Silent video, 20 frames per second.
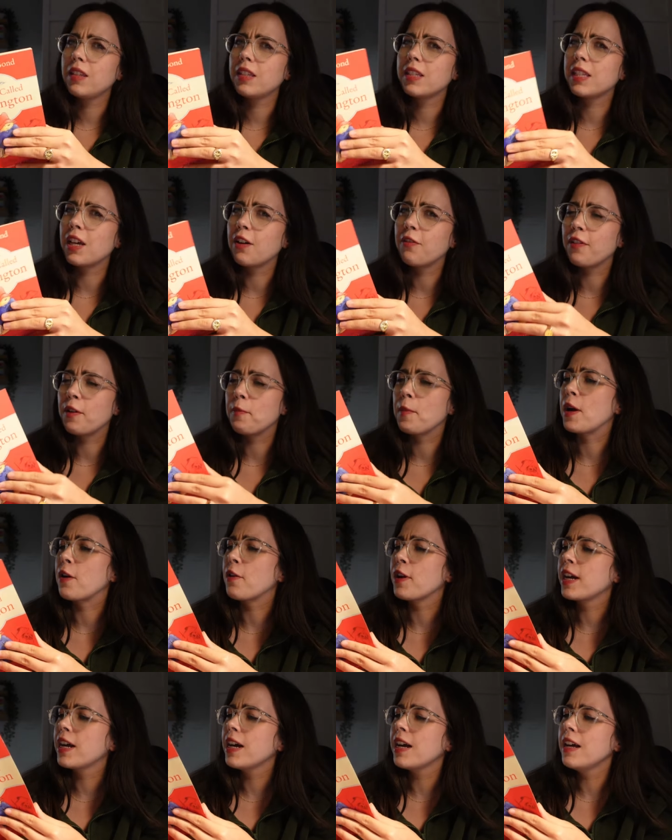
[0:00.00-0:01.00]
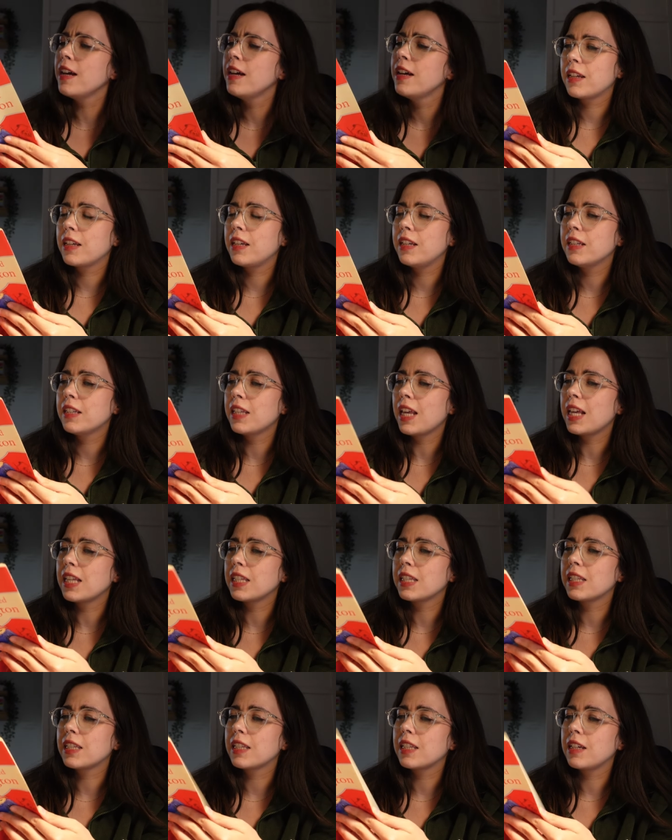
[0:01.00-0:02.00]
South America. He
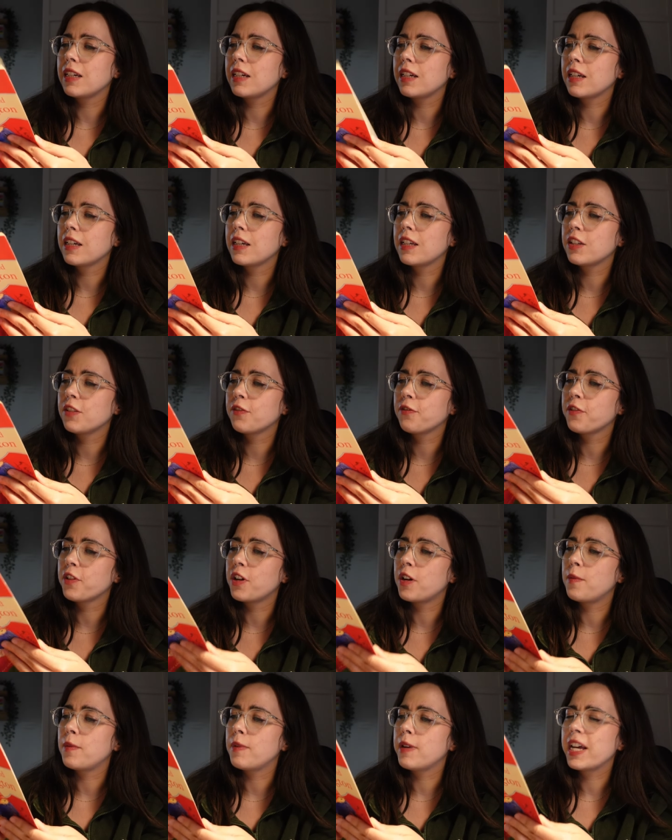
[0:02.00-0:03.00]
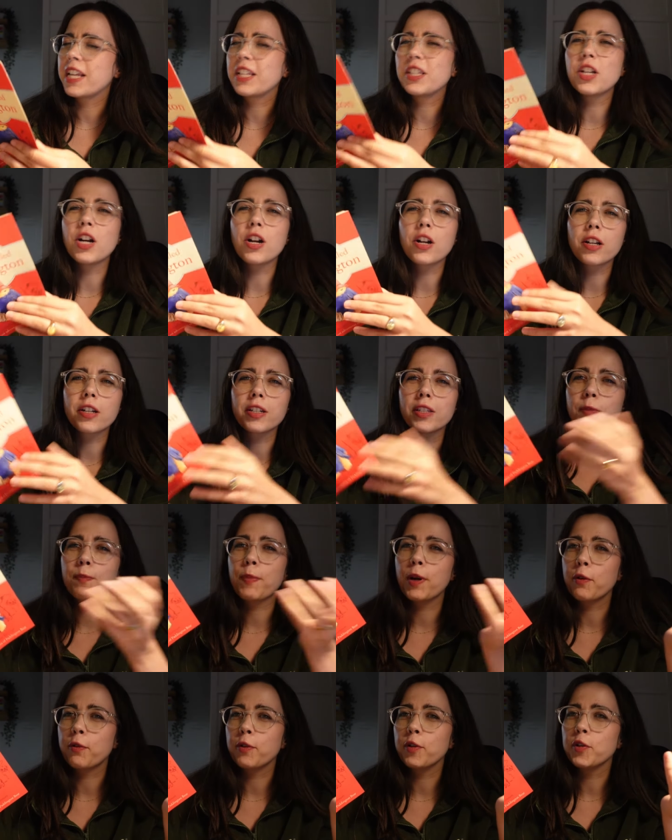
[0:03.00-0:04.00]
says he's from darkest
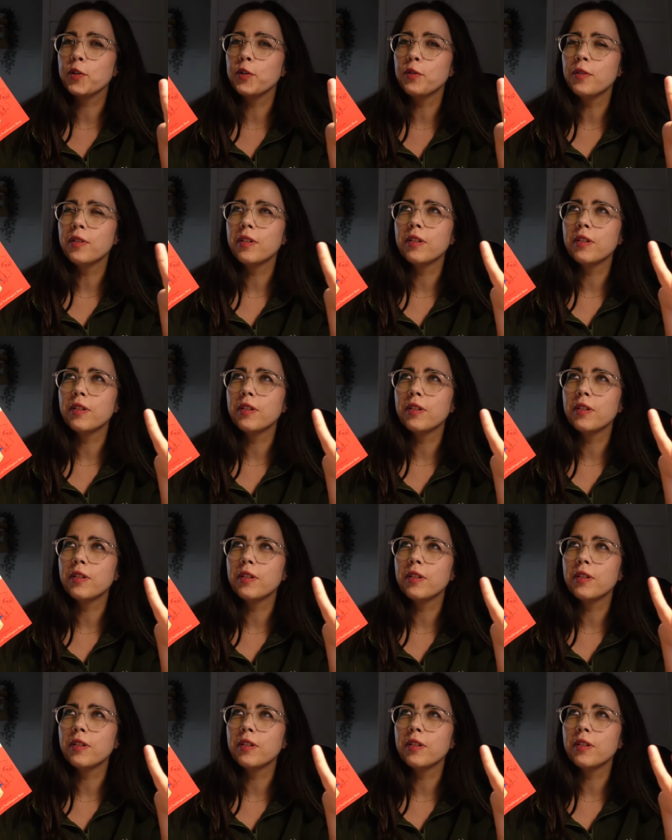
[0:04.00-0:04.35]
Peru